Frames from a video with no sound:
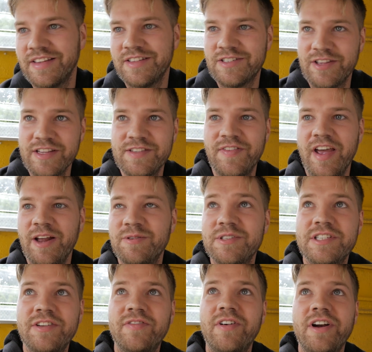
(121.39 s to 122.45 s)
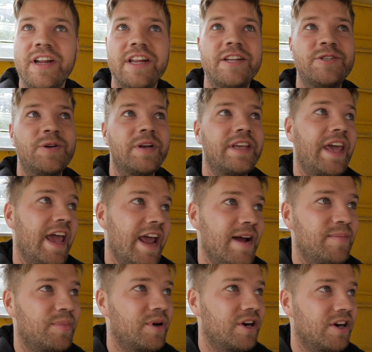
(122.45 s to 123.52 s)
So this van was converted into a
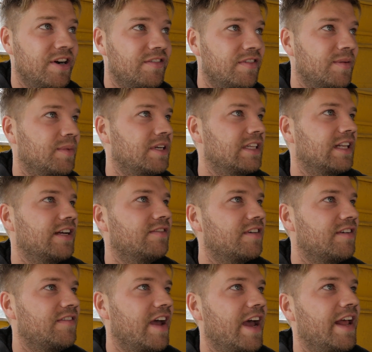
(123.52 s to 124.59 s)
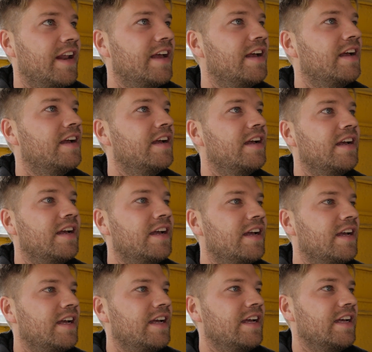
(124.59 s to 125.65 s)
camper from a delivery van
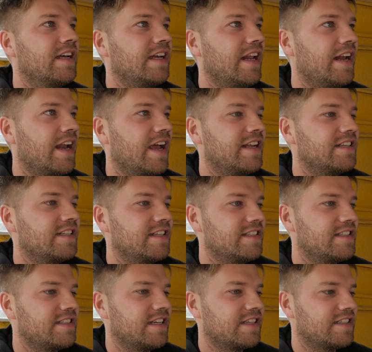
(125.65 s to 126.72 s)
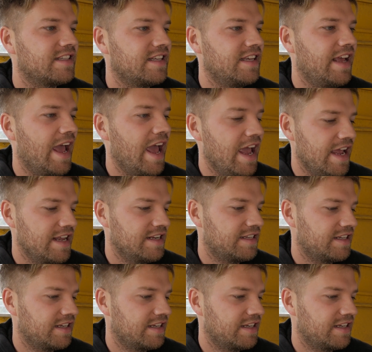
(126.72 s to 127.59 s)
in 1968.